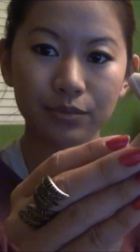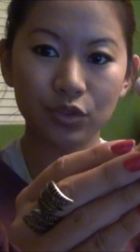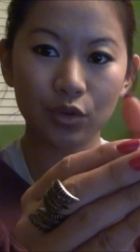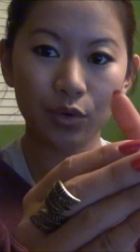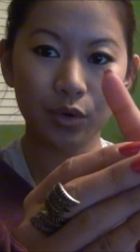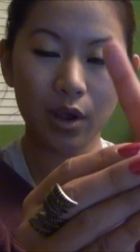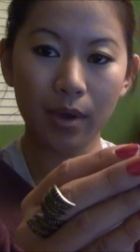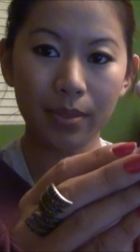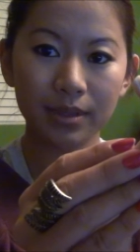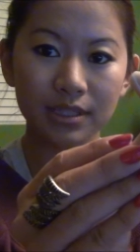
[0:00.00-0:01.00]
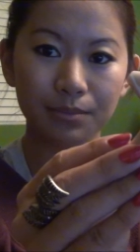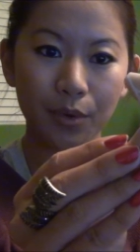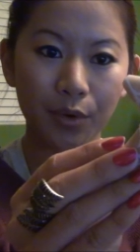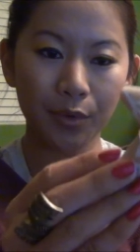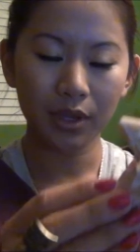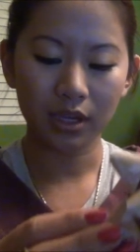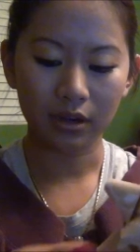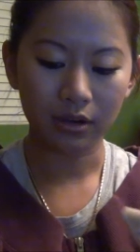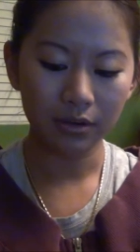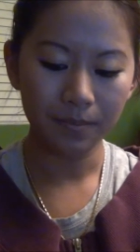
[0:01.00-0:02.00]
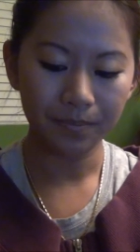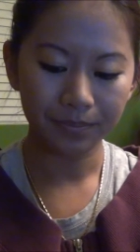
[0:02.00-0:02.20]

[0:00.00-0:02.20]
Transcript: circle around this bow here.